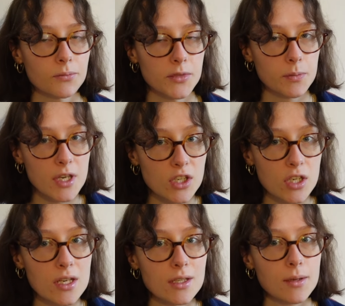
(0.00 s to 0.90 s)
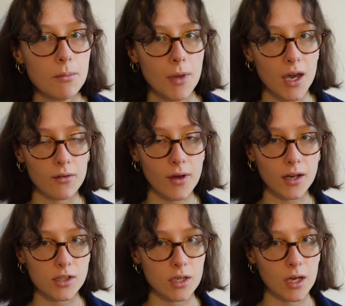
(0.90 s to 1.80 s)
species may have
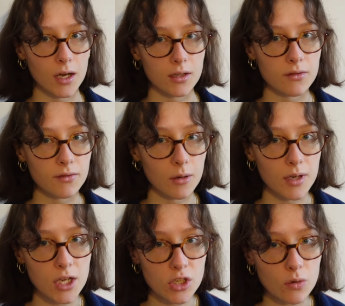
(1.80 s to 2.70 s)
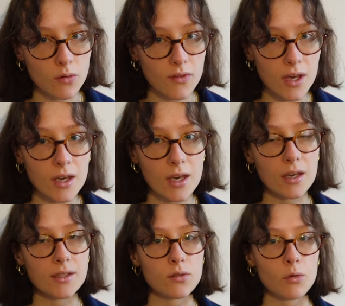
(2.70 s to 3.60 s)
actually had the foundational
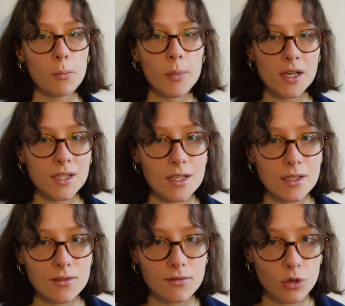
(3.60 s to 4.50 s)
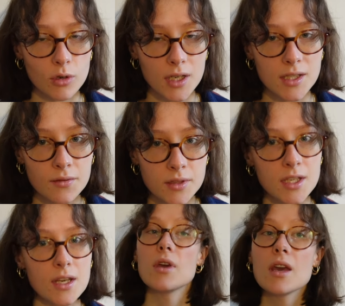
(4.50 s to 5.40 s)
thinkings or abilities for
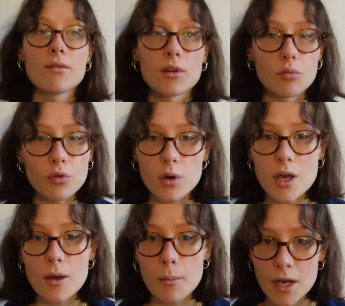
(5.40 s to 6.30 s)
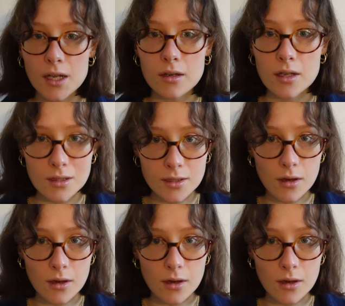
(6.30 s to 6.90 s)
creativity even pre a million years